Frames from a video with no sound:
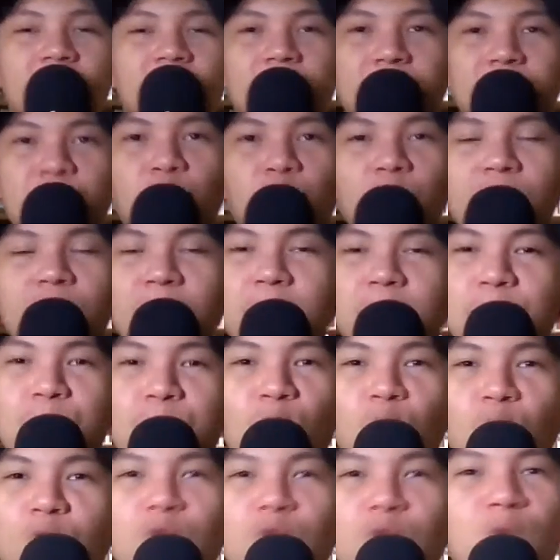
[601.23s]
Jordan
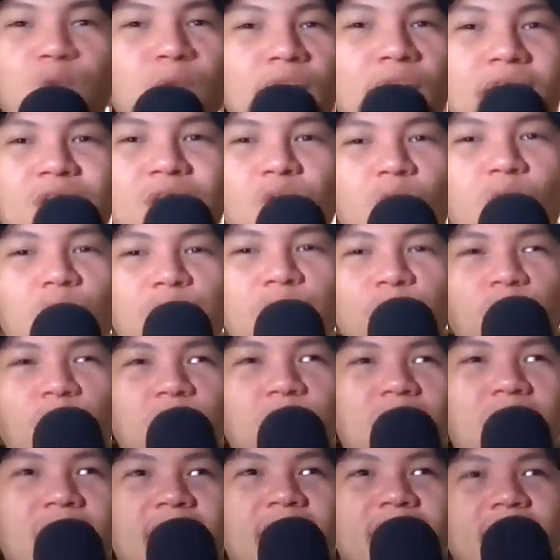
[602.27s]
Poole. You can go for
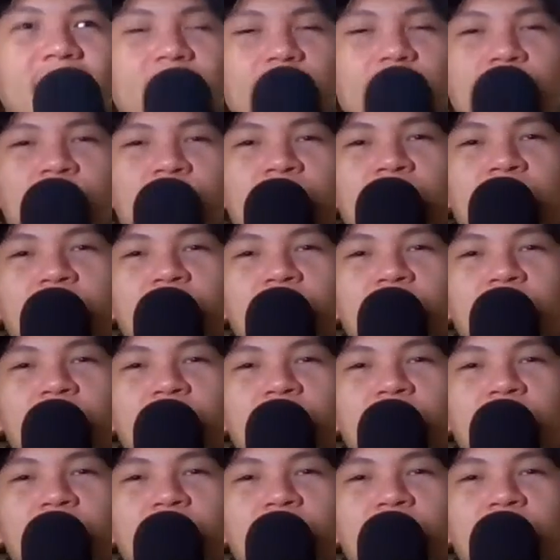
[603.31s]
like a